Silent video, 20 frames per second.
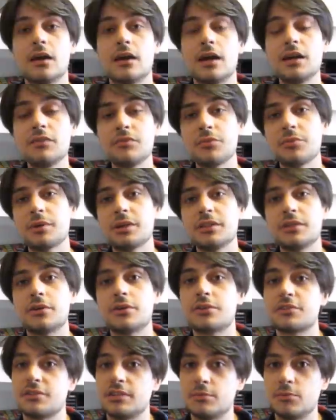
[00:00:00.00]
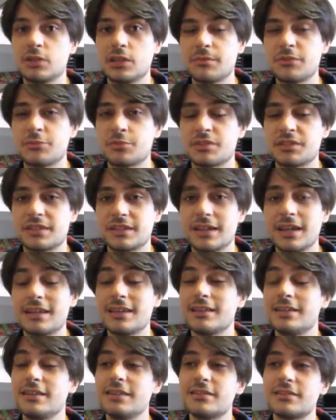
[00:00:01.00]
Hi everyone, here's the Bookemist once
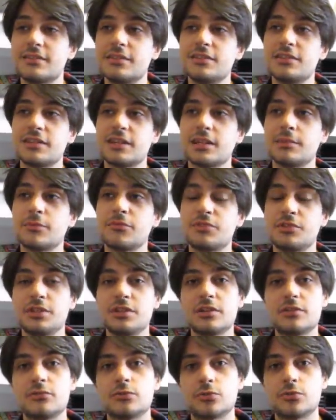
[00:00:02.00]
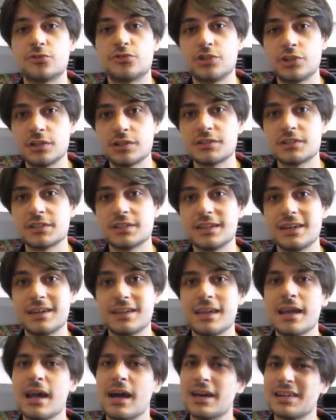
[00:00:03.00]
again. It's the time of the year for charts
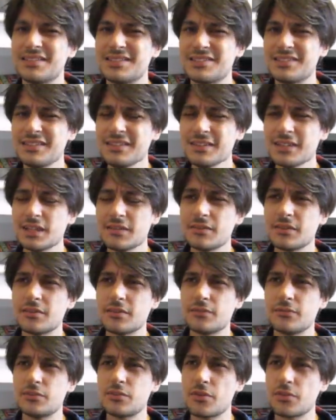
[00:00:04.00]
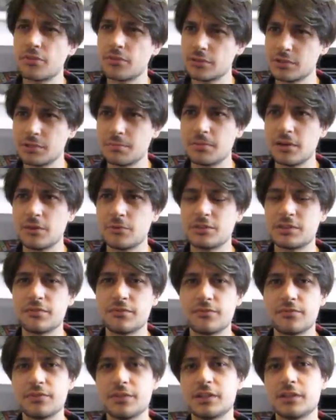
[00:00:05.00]
again. I still haven't thought about
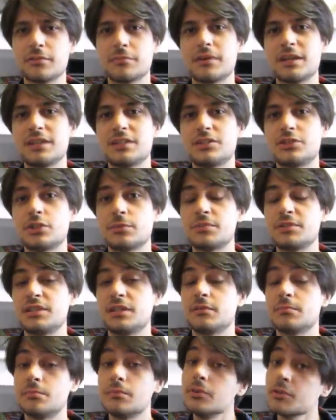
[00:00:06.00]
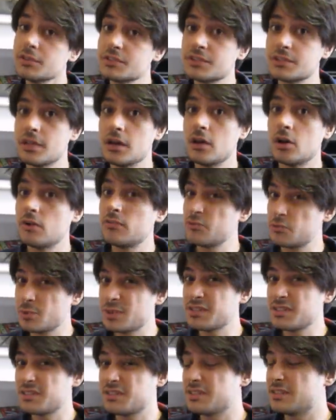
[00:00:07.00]
and filmed my top 10 books of
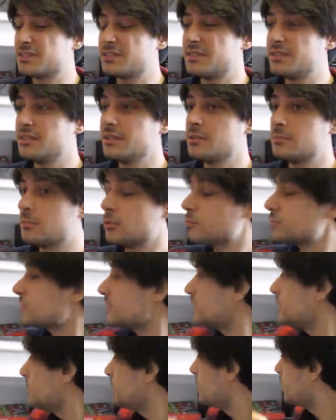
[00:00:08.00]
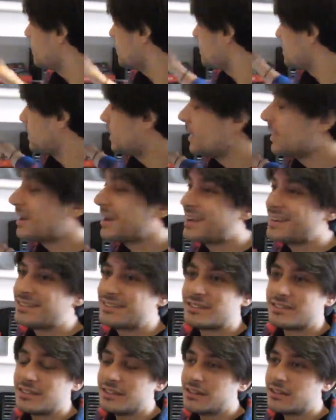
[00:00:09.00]
2016, mostly because I
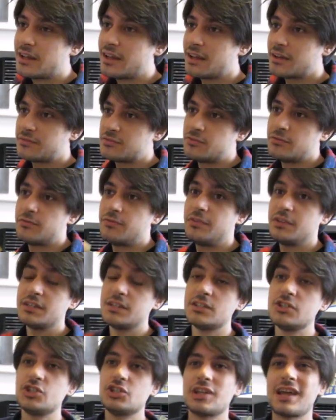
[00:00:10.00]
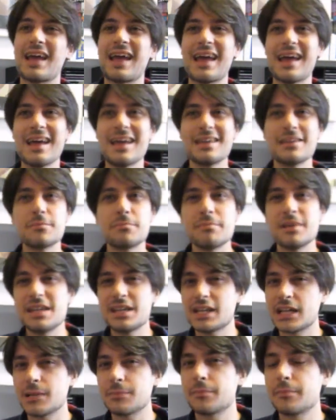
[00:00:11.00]
still have to finish and
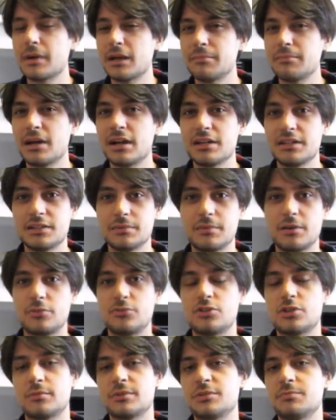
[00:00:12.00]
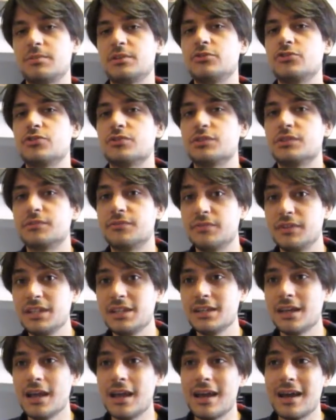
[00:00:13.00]
make up my mind about Thomas Pynchon's
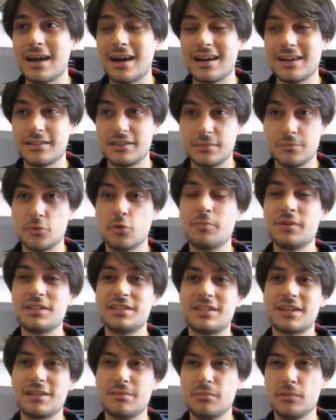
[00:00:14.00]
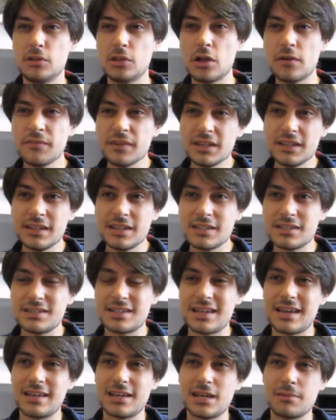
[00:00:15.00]
V. At the moment I'm loving it
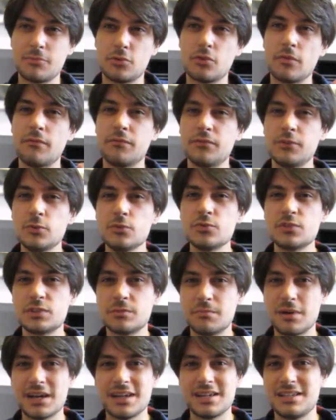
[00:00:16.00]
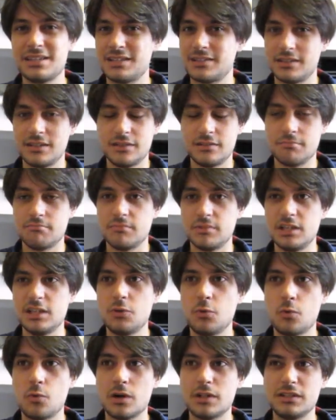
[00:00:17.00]
and I'm confused by it in
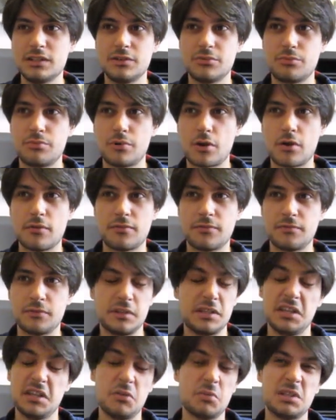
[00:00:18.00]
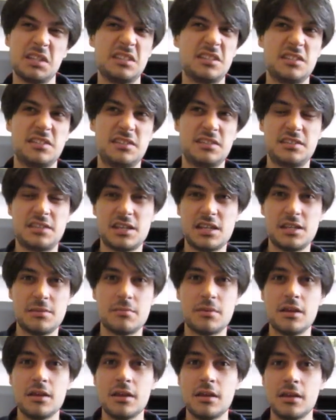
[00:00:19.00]
equally the
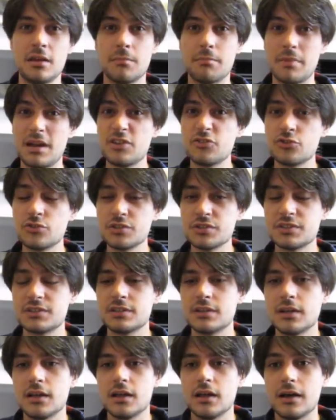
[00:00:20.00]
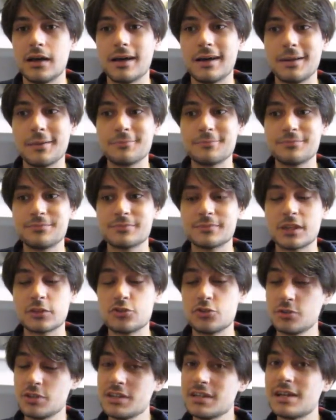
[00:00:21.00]
same measures.
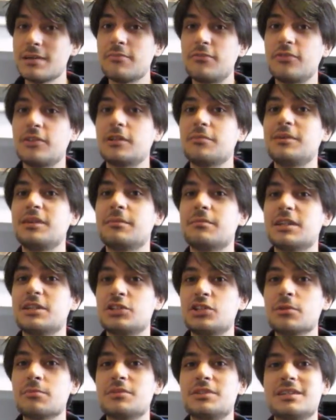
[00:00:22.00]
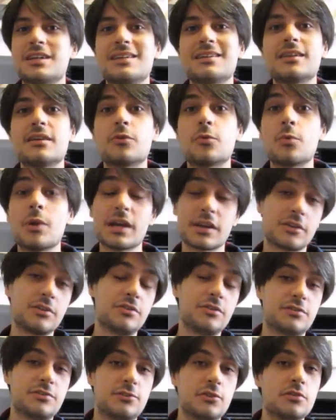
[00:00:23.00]
Today I'm filming my top 10
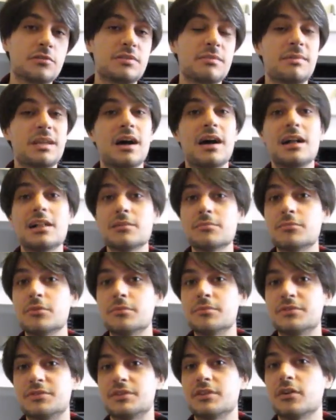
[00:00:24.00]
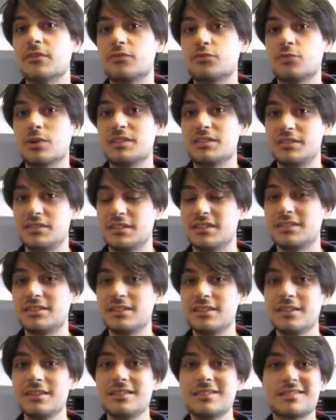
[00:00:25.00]
records, top 10 albums of
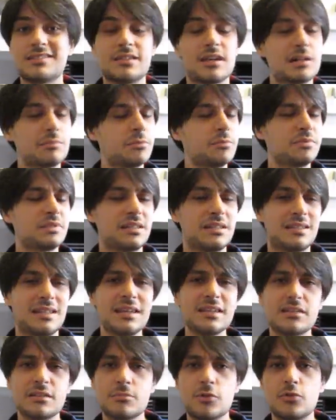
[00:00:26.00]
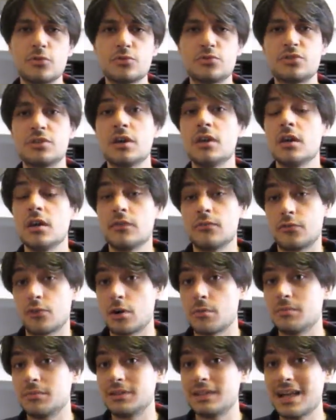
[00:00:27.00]
2016, the albums I like the most
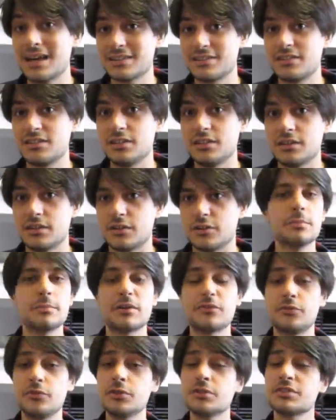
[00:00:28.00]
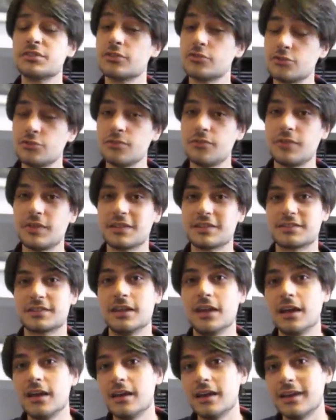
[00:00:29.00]
from last year. But first, two things.
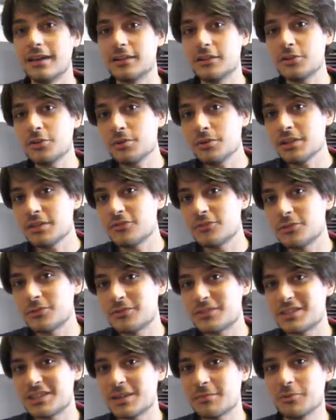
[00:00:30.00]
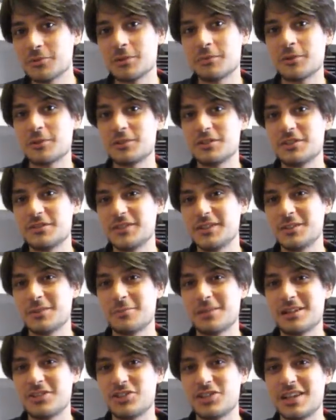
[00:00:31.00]
Hello, if you've stumbled upon this video
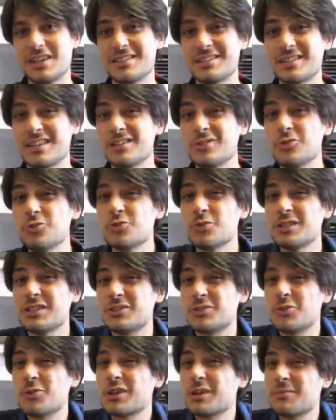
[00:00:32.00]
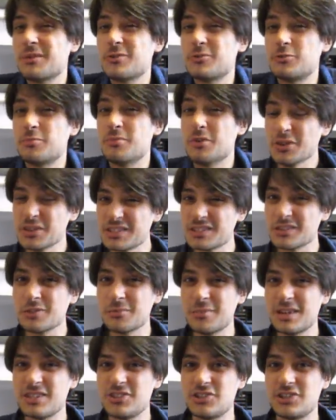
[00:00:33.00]
by chance, I usually talk about books
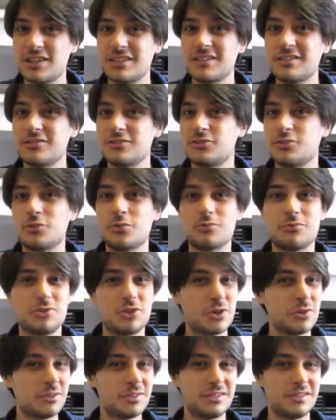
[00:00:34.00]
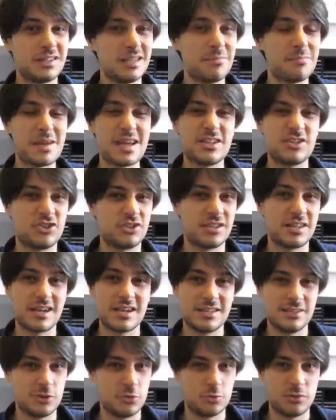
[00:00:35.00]
on my channel, so don't imagine
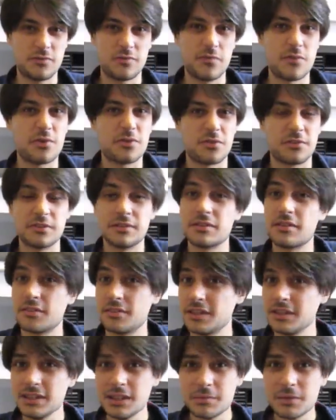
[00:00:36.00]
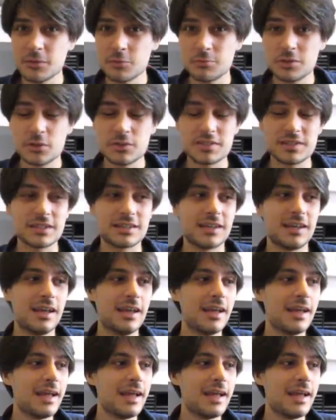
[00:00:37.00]
I know the first thing about music.